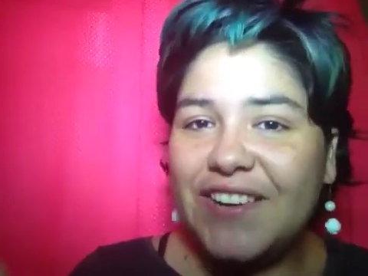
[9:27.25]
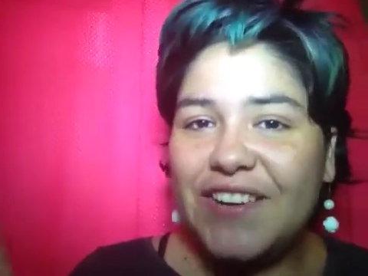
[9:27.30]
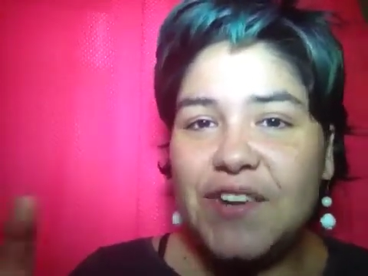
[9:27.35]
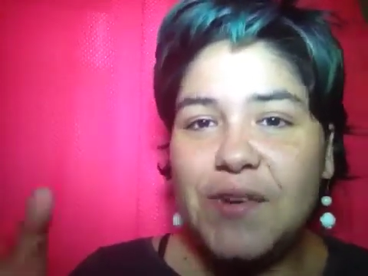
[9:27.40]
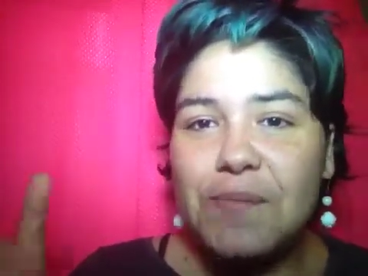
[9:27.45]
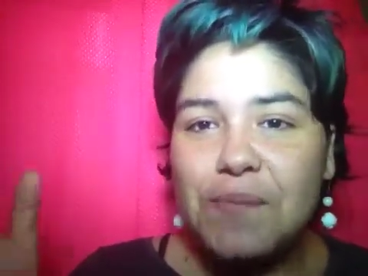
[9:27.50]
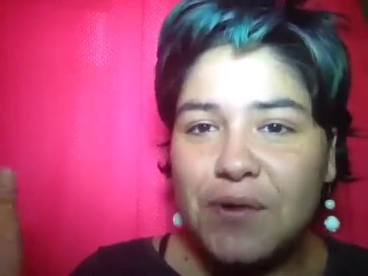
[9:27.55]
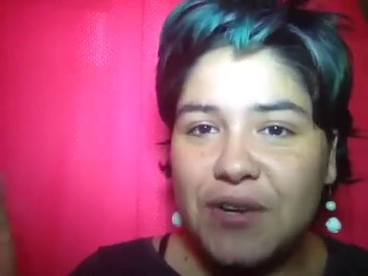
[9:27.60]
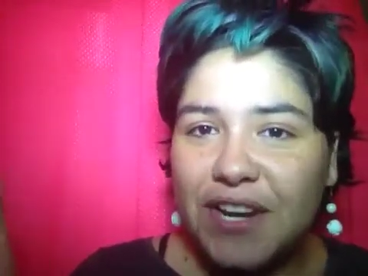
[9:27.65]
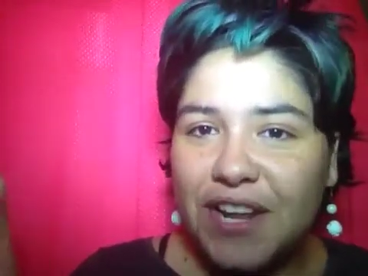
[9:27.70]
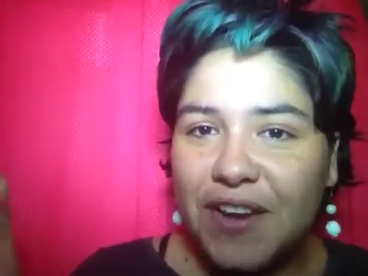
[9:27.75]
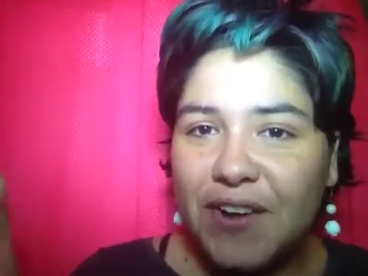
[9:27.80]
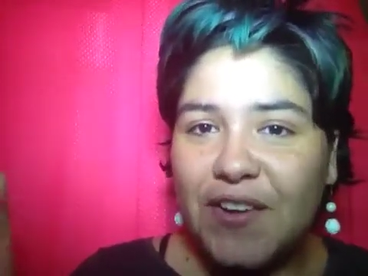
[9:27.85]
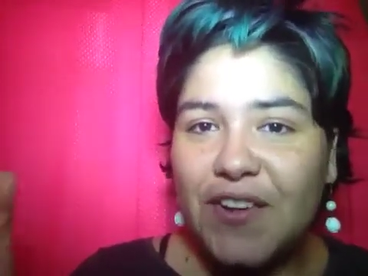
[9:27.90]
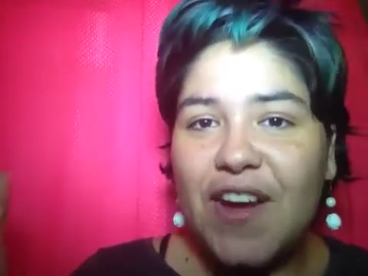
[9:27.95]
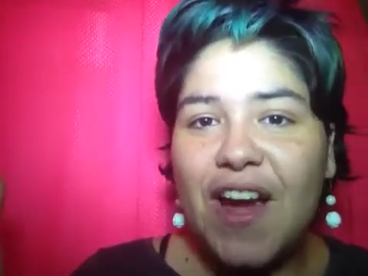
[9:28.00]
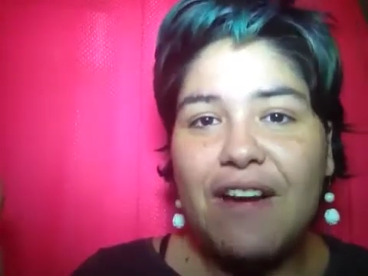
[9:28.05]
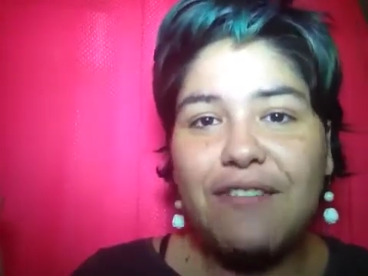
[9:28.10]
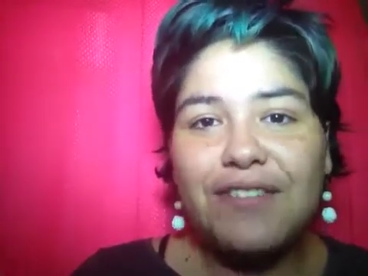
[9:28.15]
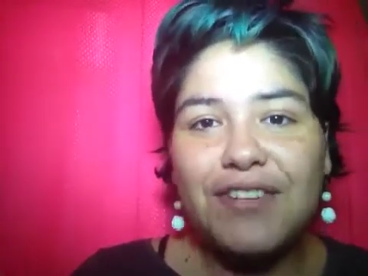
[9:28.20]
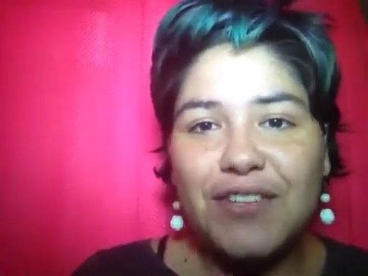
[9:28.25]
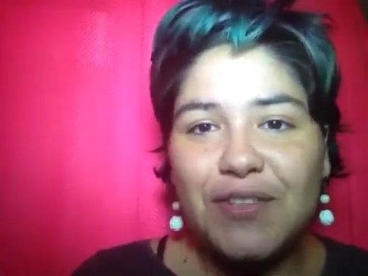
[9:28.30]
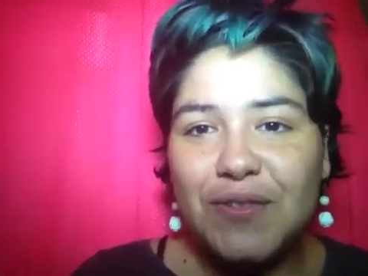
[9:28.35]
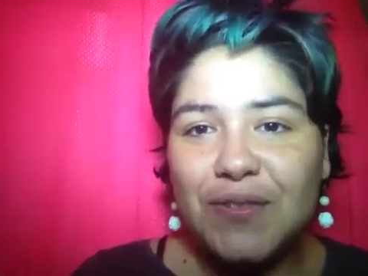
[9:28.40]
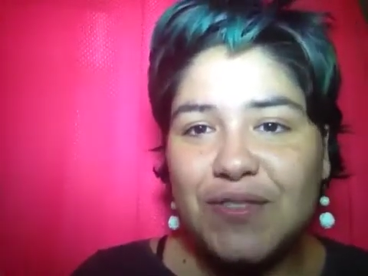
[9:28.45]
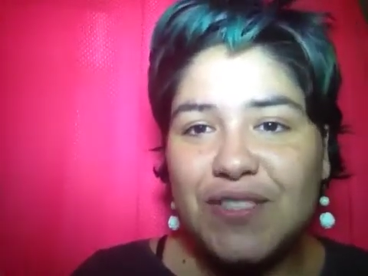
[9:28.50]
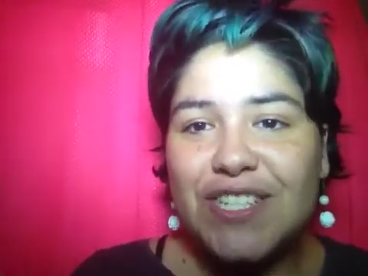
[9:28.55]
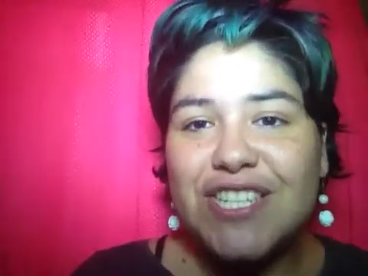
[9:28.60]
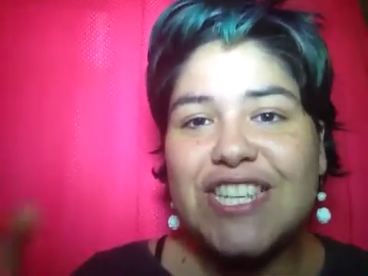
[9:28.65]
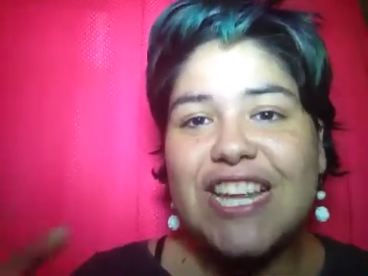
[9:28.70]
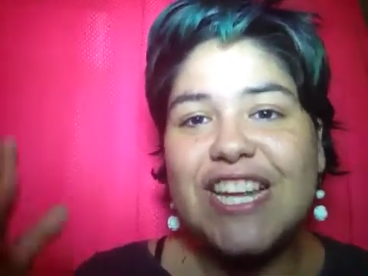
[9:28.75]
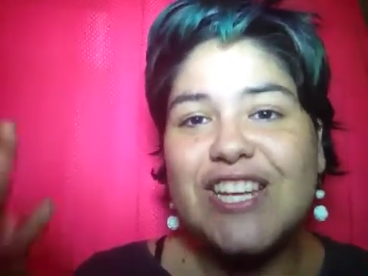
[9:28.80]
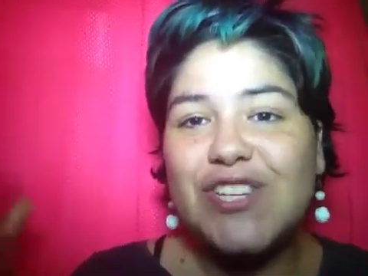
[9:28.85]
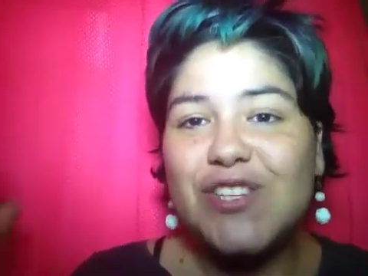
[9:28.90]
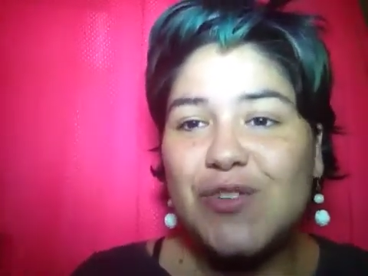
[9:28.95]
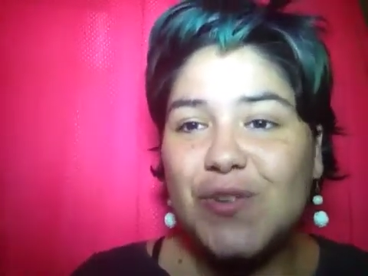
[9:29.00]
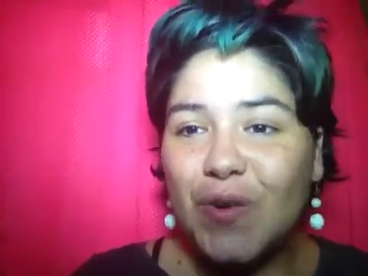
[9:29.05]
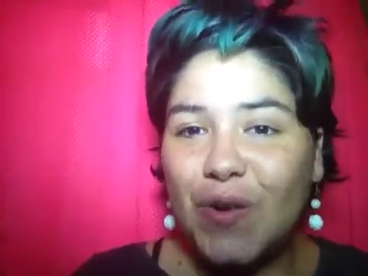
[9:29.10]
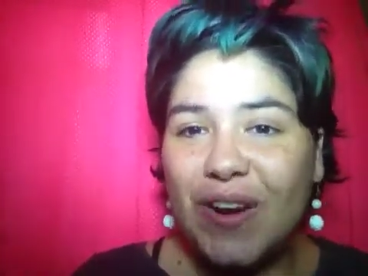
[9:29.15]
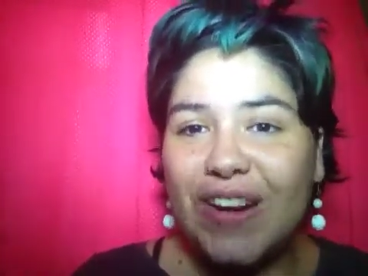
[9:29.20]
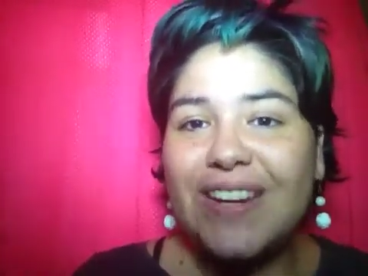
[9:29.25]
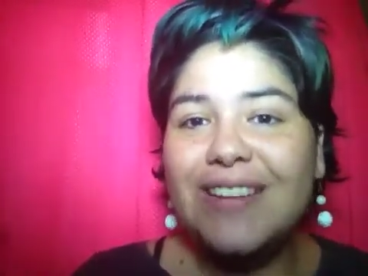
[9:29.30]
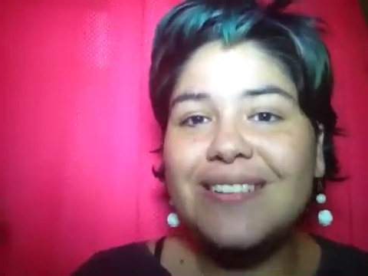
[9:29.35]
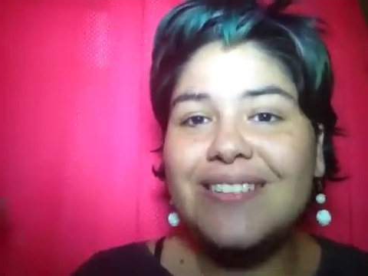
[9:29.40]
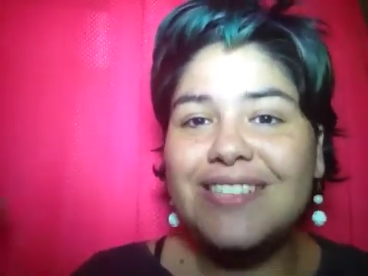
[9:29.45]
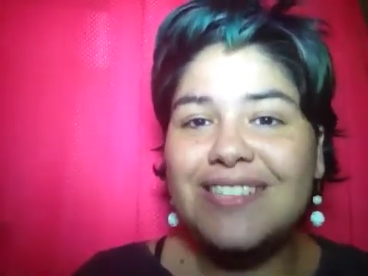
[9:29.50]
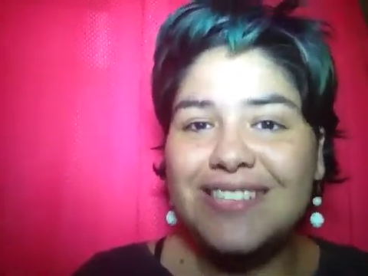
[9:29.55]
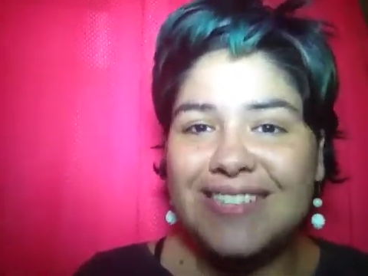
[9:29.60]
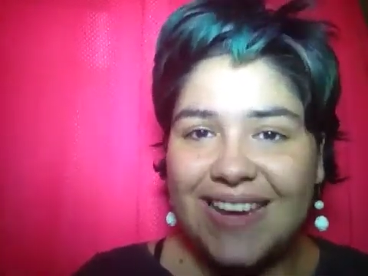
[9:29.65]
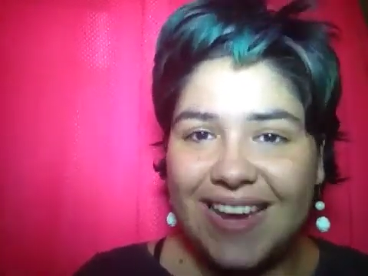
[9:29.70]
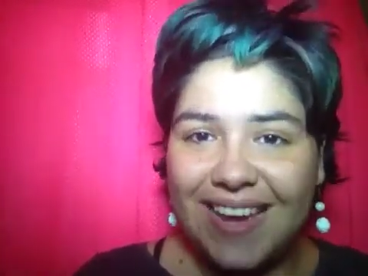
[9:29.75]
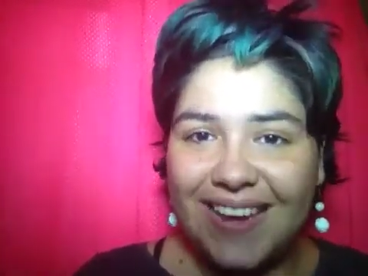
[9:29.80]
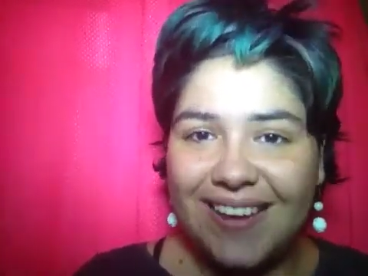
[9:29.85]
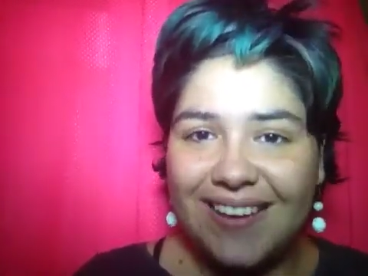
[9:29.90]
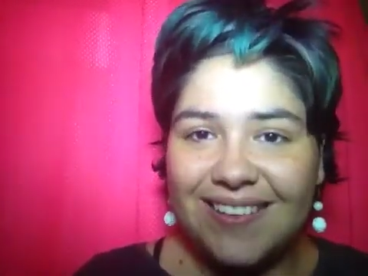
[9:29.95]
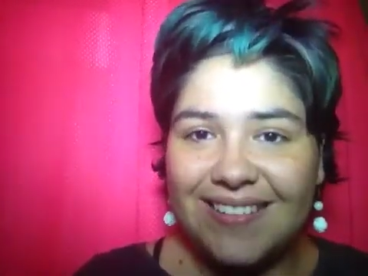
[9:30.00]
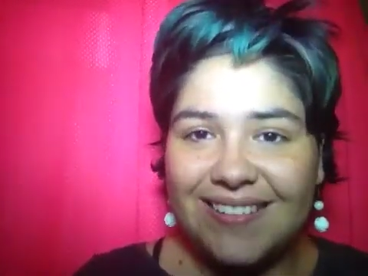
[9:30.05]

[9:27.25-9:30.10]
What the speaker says: or your morning, or your afternoon. Just enjoy today.